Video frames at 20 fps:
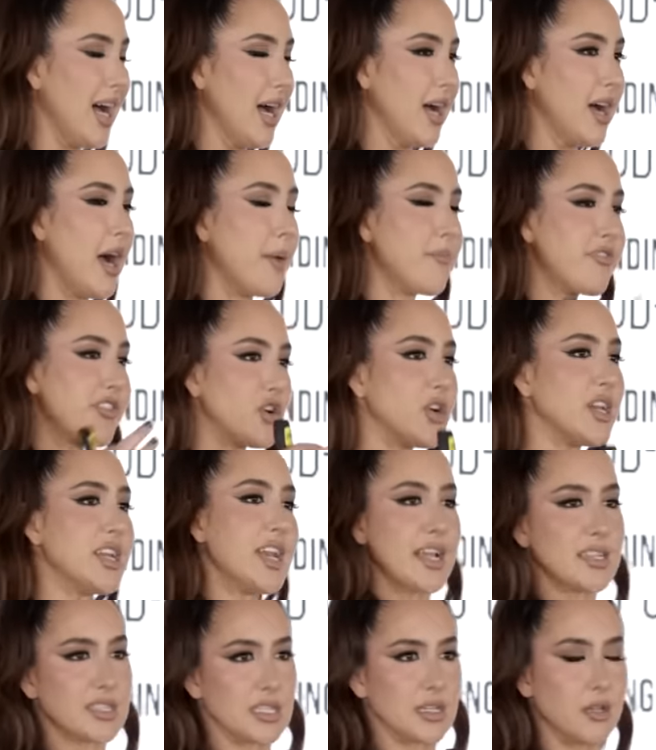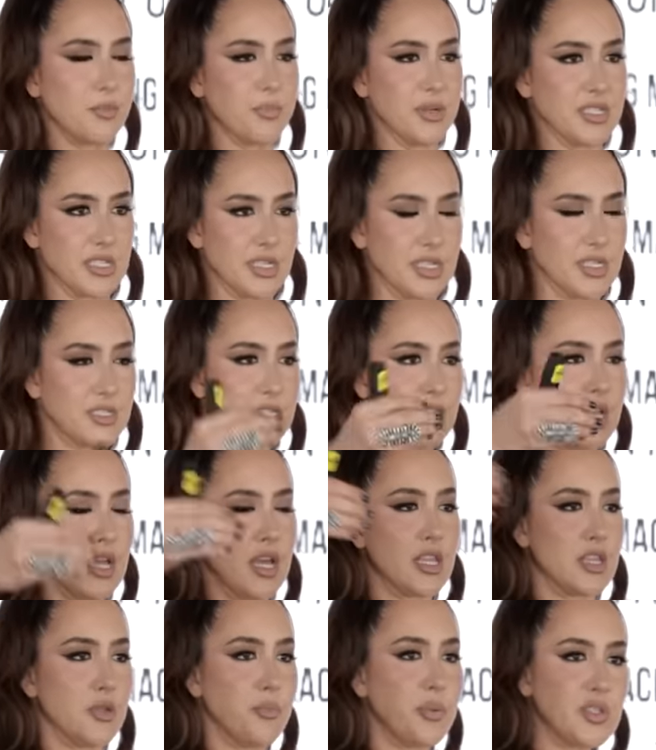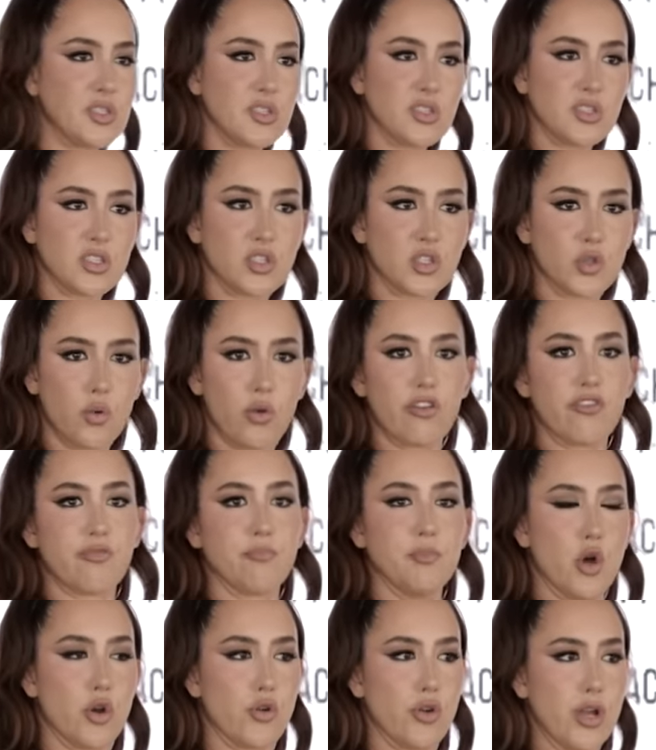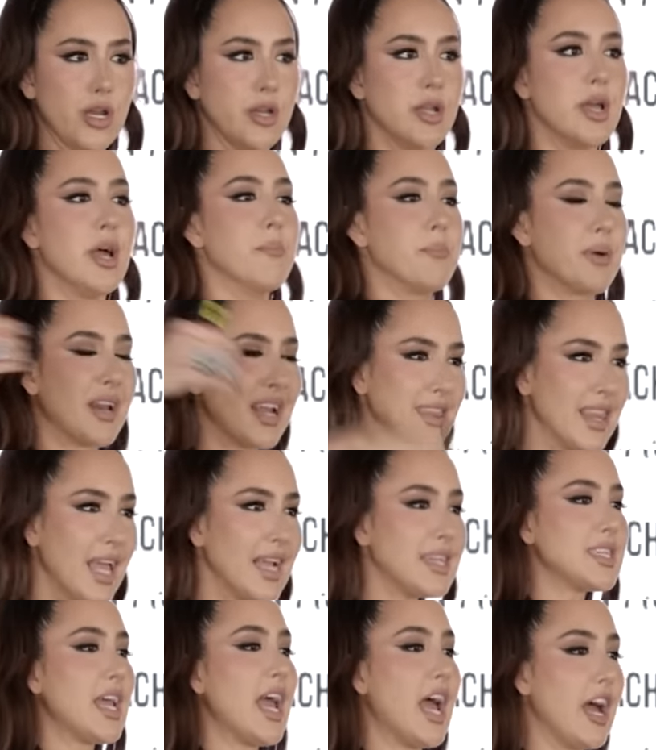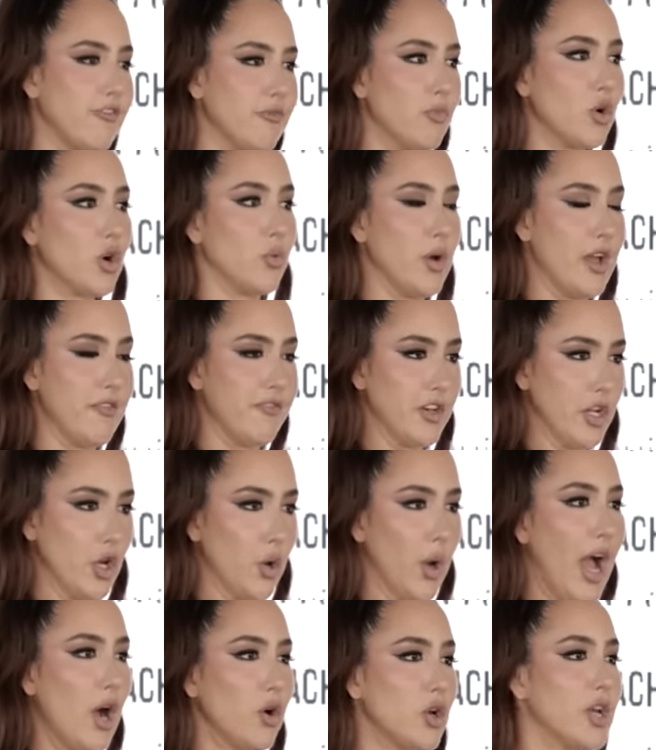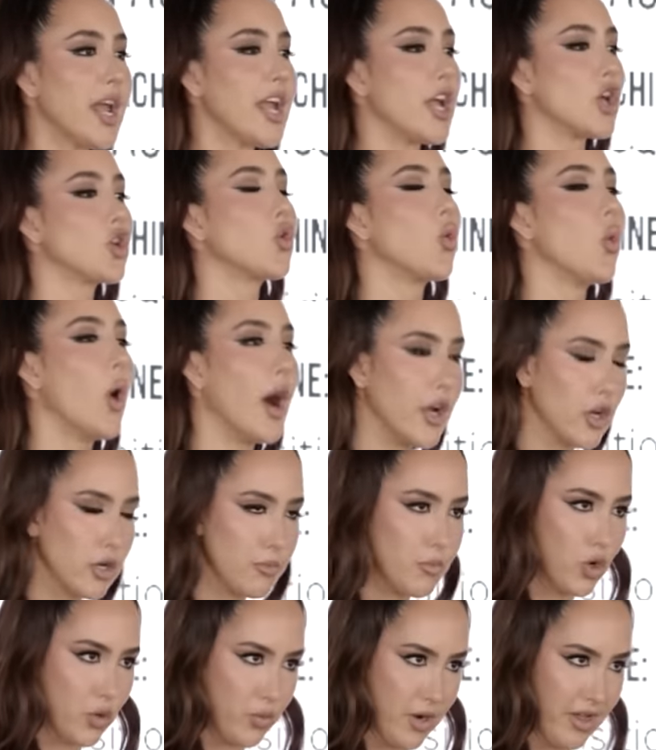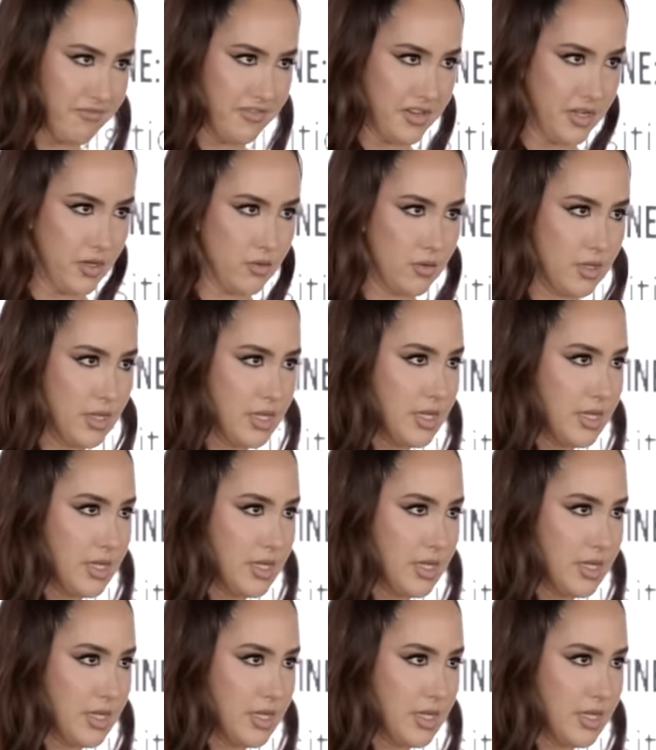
huh, I'm 30 days into the business. The business is sort of motoring, but I'd like to have more revenue. How could I acquire more revenue?